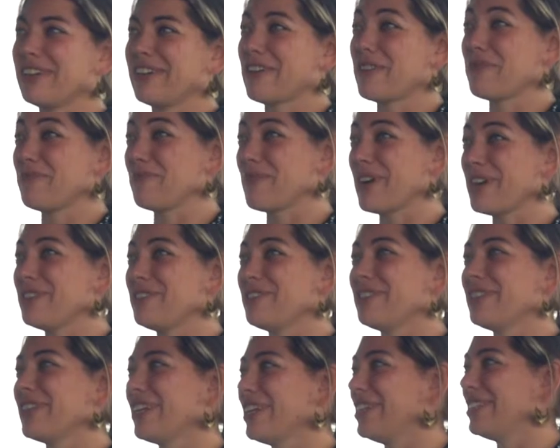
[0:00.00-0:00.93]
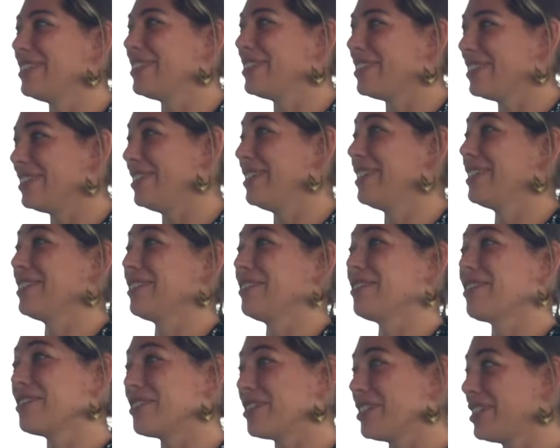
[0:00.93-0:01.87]
I remind you that it's the sixth
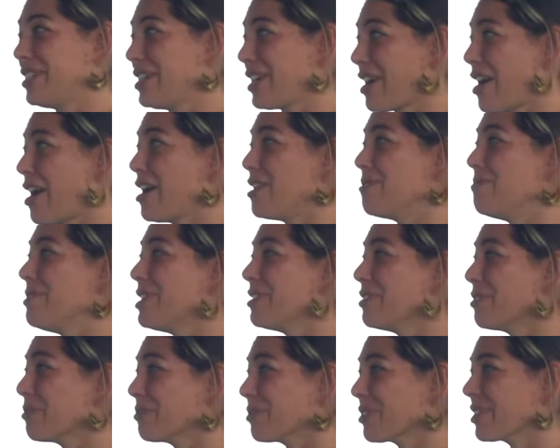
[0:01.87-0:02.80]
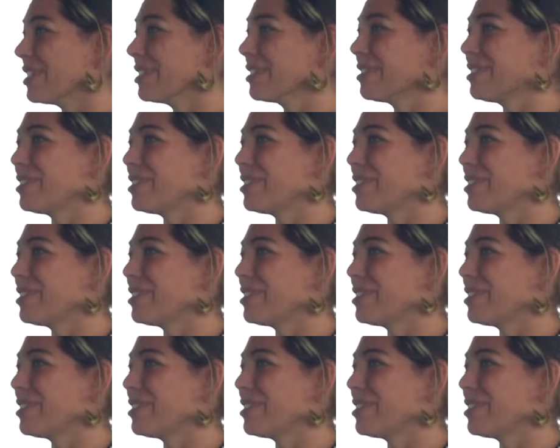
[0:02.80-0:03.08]
largest economy in the world,